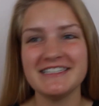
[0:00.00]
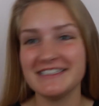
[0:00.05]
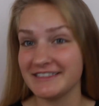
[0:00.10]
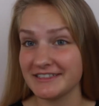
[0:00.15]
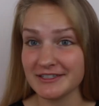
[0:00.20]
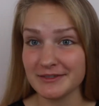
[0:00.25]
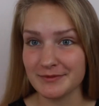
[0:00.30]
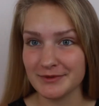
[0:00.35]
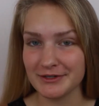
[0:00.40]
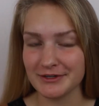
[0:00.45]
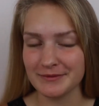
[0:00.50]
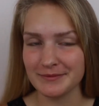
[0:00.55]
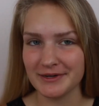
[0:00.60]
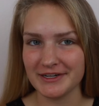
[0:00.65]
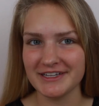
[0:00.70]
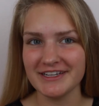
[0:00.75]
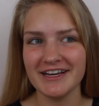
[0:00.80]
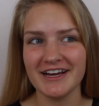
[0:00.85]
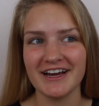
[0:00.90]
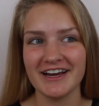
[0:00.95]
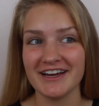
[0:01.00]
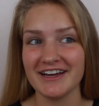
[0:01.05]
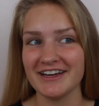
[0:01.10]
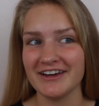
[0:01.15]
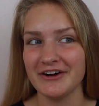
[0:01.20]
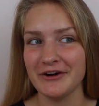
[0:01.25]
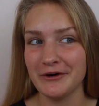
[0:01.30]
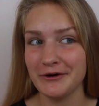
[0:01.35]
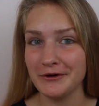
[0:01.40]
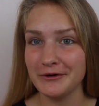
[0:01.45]
It's the Beauty Bunny. I
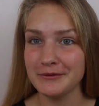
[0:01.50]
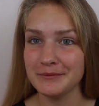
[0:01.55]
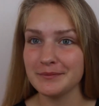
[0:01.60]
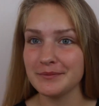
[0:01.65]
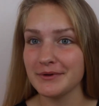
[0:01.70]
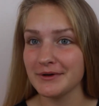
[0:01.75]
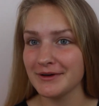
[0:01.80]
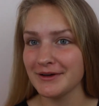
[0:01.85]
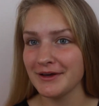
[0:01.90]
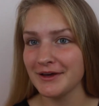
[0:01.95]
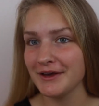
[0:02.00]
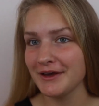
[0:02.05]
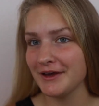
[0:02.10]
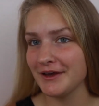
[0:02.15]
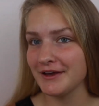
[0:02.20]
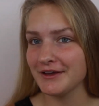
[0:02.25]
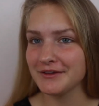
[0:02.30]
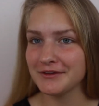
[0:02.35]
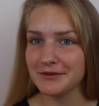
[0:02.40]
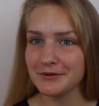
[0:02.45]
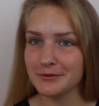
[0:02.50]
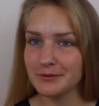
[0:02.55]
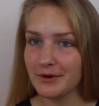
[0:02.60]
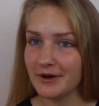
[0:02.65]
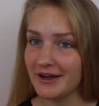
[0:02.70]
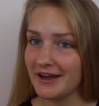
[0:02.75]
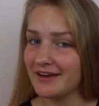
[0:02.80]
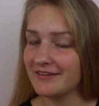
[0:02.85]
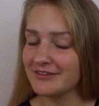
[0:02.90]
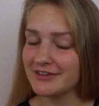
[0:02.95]
hope you
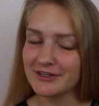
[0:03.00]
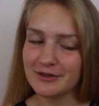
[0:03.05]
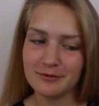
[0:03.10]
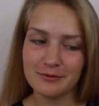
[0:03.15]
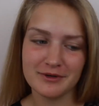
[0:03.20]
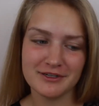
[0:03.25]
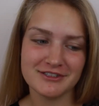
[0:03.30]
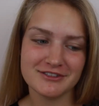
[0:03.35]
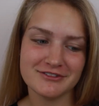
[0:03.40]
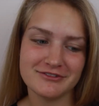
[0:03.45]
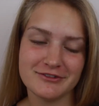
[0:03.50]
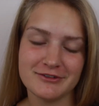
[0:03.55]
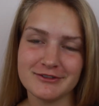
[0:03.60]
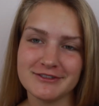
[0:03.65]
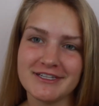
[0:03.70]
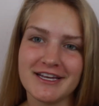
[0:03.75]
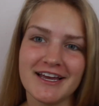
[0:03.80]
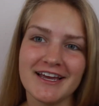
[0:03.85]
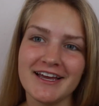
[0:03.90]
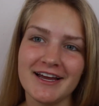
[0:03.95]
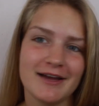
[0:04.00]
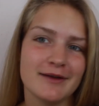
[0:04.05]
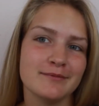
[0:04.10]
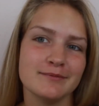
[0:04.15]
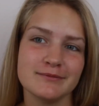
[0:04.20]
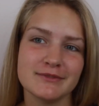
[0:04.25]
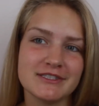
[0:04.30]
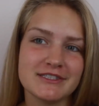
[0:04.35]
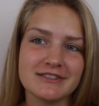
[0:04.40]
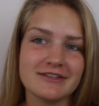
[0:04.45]
are having a wonderful day.
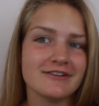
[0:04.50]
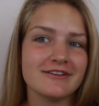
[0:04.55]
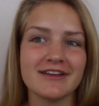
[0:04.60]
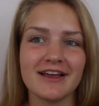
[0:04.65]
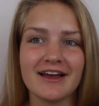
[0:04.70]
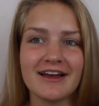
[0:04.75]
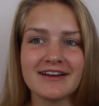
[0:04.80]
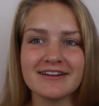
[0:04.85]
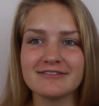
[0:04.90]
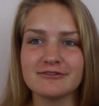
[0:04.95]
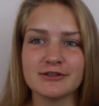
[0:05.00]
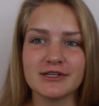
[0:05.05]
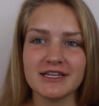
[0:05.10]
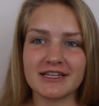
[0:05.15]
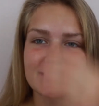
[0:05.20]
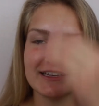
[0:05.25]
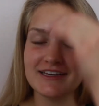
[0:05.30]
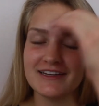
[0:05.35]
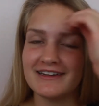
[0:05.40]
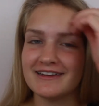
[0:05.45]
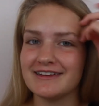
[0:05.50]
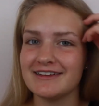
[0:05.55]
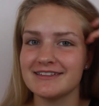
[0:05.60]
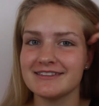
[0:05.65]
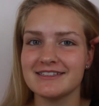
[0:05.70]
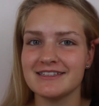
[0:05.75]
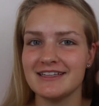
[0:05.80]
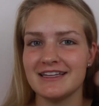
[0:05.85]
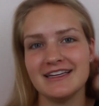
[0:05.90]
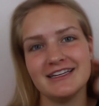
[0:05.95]
I'm still not really getting
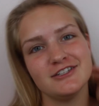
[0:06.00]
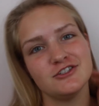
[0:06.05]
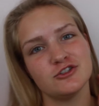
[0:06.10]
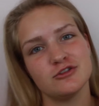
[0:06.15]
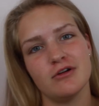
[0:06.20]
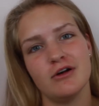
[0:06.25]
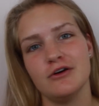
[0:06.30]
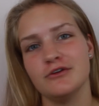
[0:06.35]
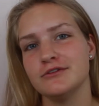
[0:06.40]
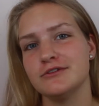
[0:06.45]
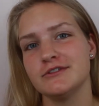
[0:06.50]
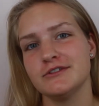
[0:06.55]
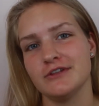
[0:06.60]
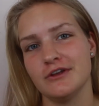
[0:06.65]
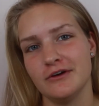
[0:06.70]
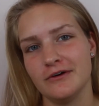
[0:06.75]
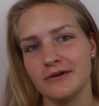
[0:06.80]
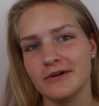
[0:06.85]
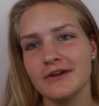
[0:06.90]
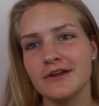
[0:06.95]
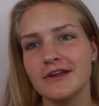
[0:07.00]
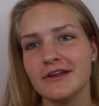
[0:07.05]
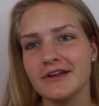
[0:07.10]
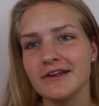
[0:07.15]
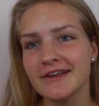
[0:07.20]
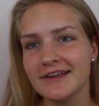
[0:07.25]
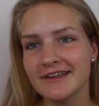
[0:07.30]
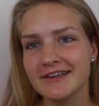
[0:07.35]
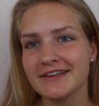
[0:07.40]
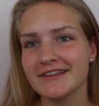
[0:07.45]
into the intro, so
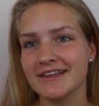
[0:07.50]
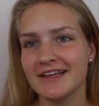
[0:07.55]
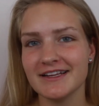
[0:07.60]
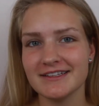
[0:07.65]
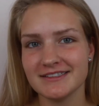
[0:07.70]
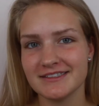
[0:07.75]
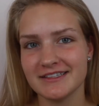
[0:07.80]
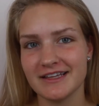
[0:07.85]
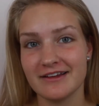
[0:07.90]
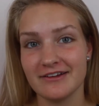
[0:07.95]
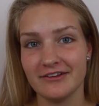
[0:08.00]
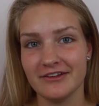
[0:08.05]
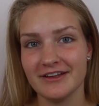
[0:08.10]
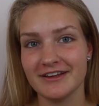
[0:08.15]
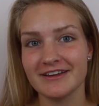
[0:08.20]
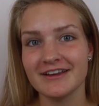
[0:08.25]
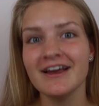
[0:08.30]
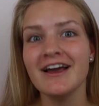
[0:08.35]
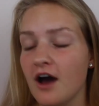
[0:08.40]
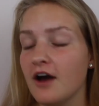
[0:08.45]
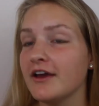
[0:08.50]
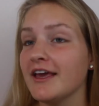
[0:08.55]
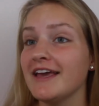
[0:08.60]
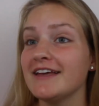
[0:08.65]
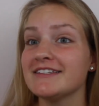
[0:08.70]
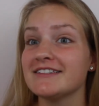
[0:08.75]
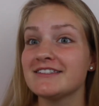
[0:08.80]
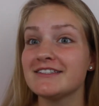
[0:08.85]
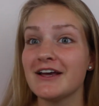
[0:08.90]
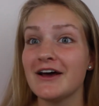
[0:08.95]
that's settling.
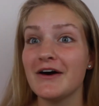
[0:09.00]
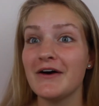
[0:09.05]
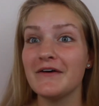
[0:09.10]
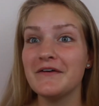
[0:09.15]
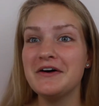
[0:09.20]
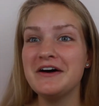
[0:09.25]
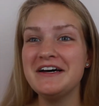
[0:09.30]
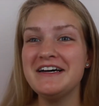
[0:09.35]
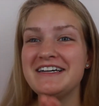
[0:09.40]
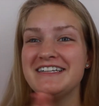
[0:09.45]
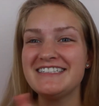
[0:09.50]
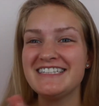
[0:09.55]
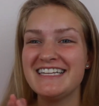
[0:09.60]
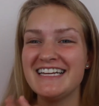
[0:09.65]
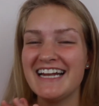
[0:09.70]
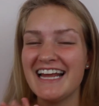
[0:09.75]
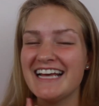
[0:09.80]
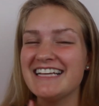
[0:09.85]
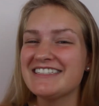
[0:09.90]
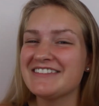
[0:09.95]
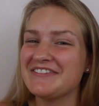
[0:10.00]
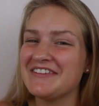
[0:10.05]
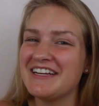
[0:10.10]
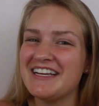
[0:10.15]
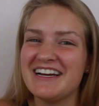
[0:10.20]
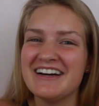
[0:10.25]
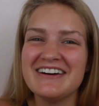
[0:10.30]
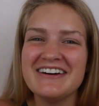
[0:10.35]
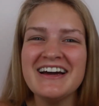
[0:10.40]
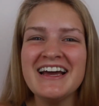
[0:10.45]
Okay, so today's
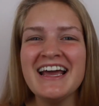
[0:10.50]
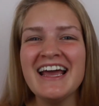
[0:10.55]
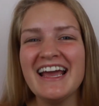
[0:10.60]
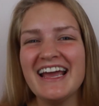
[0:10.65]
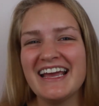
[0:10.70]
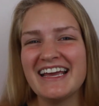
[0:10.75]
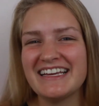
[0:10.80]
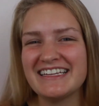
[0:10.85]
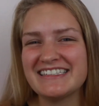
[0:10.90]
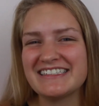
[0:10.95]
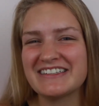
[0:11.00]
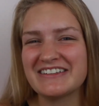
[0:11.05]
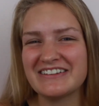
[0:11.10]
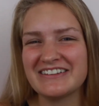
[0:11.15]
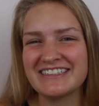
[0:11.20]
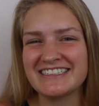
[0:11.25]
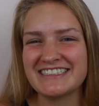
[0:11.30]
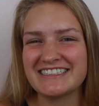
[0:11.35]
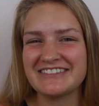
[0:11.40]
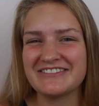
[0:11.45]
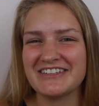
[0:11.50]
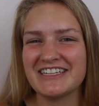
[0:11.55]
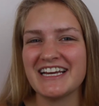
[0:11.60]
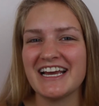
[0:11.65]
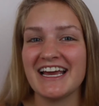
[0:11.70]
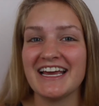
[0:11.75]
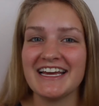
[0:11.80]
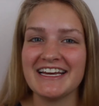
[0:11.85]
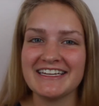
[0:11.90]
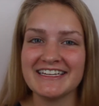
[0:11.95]
video is going to be
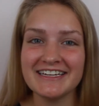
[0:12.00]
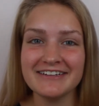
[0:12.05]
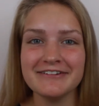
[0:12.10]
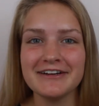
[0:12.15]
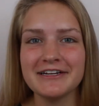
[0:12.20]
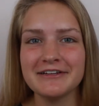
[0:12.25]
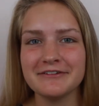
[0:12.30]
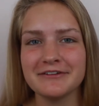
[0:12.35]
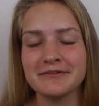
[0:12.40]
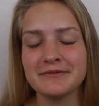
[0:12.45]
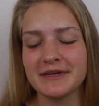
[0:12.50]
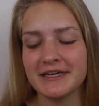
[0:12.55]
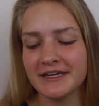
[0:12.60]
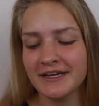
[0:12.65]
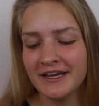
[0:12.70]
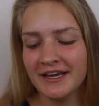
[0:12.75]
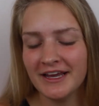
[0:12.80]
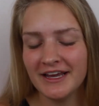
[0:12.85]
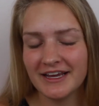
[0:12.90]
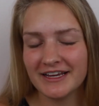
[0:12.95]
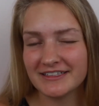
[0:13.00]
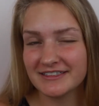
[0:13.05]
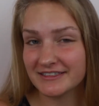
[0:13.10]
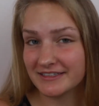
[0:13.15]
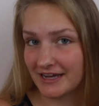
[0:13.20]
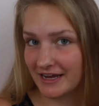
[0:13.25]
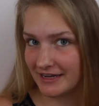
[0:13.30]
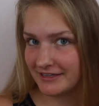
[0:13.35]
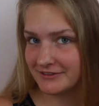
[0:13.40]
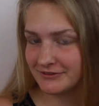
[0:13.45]
a get ready with me. It's
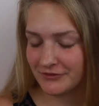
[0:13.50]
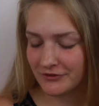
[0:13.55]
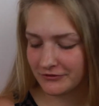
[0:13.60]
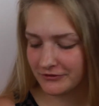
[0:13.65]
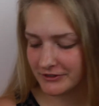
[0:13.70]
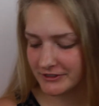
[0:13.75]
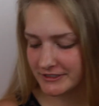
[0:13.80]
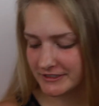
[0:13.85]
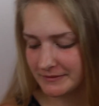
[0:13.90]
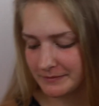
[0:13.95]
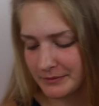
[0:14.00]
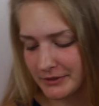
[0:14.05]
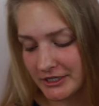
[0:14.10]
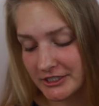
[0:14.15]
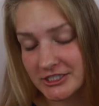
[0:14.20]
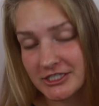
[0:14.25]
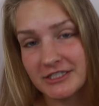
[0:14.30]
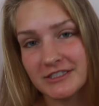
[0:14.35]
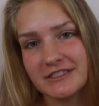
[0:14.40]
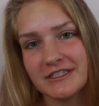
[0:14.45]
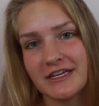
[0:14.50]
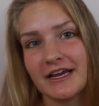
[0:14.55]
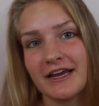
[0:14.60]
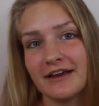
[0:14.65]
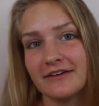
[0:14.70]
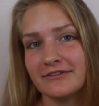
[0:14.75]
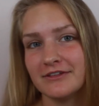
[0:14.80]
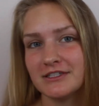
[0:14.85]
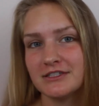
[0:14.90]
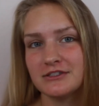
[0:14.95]
kind of a first impressions. I
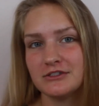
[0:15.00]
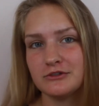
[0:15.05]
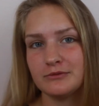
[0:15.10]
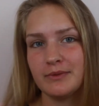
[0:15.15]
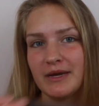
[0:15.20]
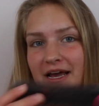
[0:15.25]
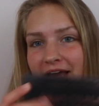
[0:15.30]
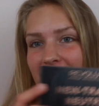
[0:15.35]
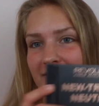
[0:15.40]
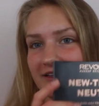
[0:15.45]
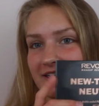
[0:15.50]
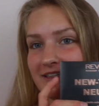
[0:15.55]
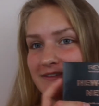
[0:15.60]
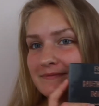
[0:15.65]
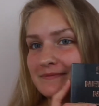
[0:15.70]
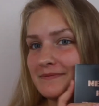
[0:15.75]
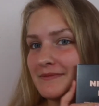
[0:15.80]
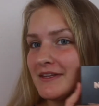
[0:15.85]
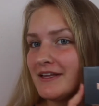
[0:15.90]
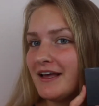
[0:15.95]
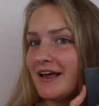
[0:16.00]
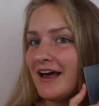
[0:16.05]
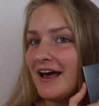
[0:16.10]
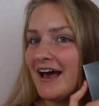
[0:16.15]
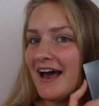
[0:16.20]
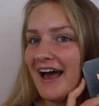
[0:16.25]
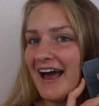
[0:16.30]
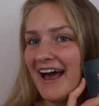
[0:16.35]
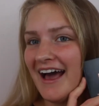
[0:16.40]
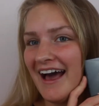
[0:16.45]
have this new palette.
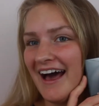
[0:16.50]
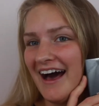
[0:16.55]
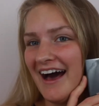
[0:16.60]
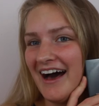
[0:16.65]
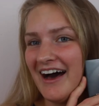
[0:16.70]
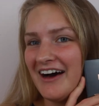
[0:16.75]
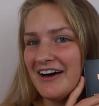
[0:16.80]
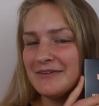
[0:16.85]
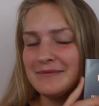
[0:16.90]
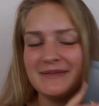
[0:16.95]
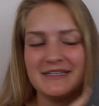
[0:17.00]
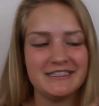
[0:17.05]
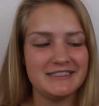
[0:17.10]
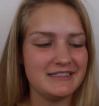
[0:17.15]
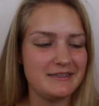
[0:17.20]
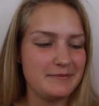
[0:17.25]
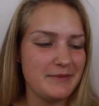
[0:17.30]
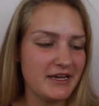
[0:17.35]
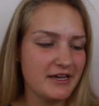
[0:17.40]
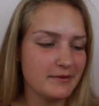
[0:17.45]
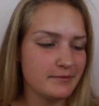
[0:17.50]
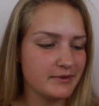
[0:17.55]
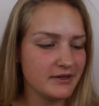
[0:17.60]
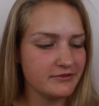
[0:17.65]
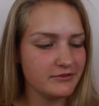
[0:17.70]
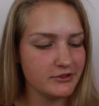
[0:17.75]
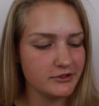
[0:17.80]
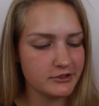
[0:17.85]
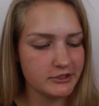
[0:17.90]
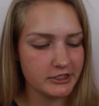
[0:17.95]
It's the Makeup
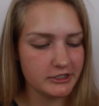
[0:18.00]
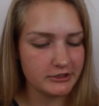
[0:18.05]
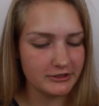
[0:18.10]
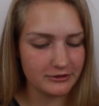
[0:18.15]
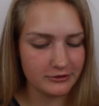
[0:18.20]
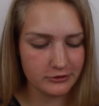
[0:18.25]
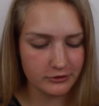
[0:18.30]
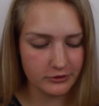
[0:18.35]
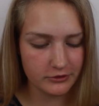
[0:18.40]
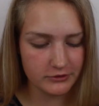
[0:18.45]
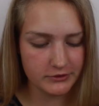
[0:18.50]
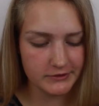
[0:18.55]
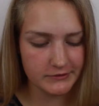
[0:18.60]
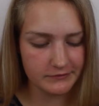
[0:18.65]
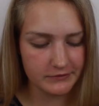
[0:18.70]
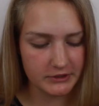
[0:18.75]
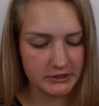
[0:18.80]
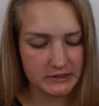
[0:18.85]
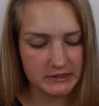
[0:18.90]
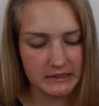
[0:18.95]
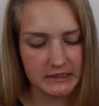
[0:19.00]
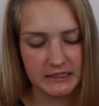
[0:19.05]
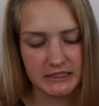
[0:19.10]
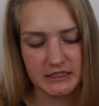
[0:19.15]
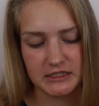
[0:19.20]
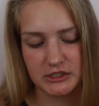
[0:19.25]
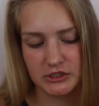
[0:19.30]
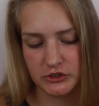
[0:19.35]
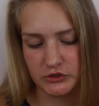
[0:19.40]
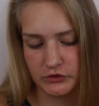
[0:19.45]
Revolution Neutrals
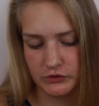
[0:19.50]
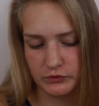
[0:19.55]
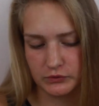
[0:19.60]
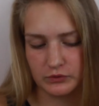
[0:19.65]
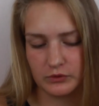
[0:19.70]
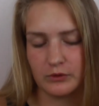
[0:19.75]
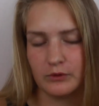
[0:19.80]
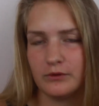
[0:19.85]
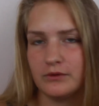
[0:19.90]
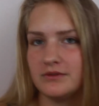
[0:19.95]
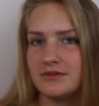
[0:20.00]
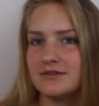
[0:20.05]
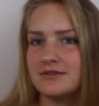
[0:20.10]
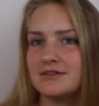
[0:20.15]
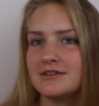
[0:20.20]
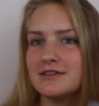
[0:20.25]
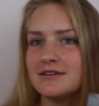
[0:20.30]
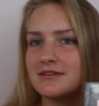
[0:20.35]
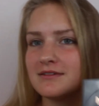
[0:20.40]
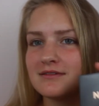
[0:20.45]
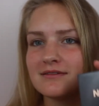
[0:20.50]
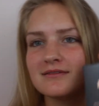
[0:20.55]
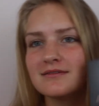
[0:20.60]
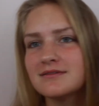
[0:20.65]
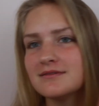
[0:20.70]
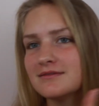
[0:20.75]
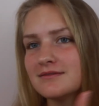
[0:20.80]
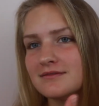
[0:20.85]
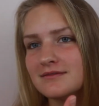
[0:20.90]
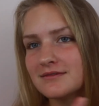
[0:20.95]
versus Neutrals.
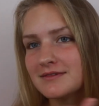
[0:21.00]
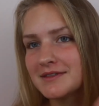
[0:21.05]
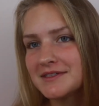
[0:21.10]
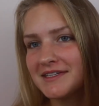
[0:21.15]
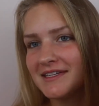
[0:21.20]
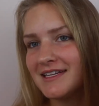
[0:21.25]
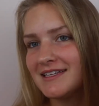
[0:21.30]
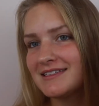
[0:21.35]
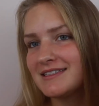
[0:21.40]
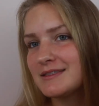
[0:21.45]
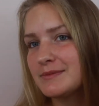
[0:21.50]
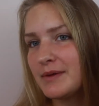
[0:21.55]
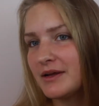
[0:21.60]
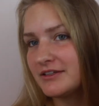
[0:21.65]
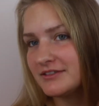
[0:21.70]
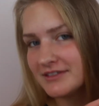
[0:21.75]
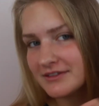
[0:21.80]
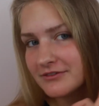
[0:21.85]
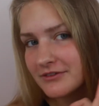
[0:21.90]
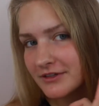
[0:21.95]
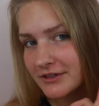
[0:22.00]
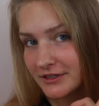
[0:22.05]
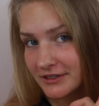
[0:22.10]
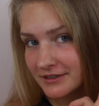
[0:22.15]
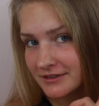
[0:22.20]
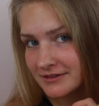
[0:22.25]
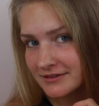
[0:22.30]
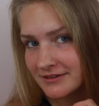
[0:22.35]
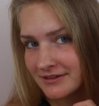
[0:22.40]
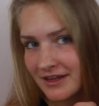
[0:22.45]
It's spelled differently.